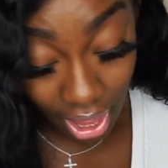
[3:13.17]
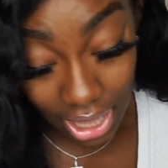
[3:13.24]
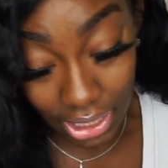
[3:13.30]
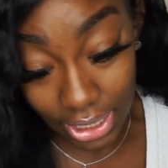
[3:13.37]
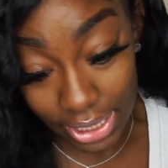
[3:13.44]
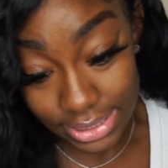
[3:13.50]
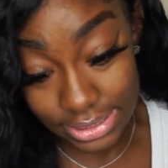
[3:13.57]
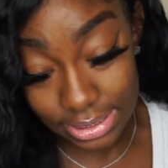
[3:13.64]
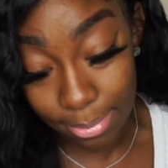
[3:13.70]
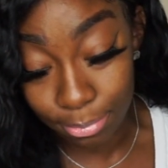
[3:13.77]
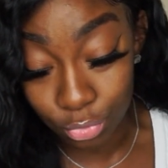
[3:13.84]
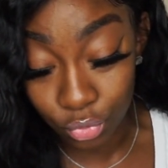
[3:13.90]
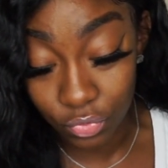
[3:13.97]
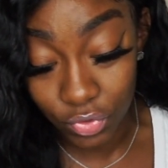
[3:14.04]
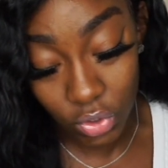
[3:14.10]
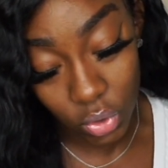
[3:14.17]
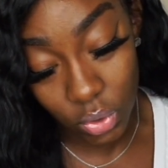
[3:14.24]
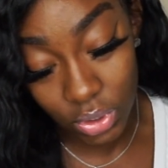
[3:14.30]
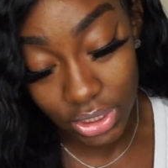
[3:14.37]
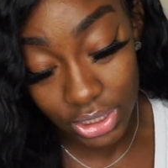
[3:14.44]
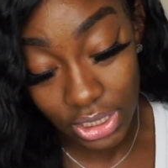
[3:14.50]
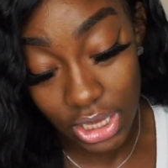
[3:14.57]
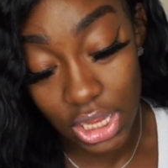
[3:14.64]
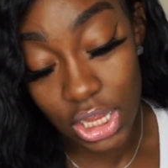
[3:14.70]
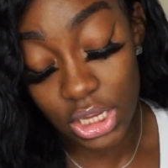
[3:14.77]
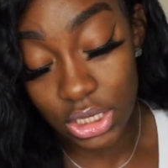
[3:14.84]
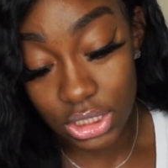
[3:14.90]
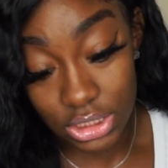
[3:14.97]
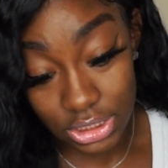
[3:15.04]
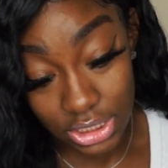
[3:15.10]
let's move on
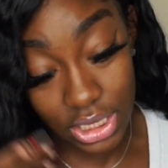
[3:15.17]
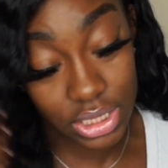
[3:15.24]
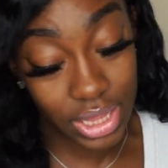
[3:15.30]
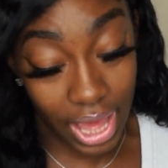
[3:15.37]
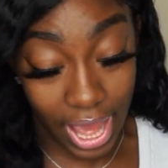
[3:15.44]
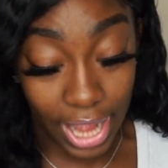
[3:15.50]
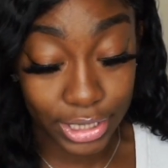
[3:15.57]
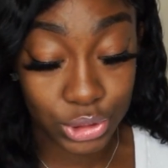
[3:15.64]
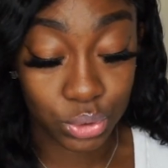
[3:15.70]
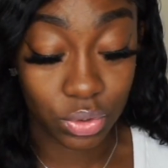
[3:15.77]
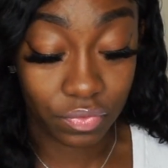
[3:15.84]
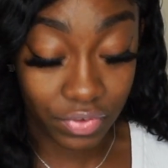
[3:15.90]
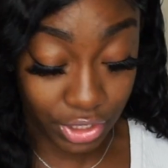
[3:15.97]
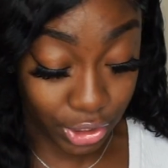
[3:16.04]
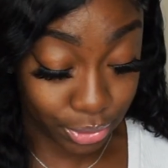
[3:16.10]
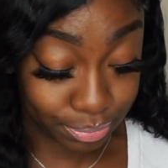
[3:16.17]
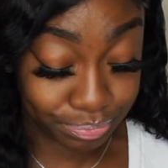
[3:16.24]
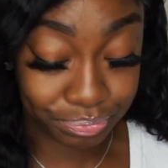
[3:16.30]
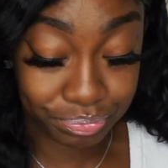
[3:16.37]
to the actual video.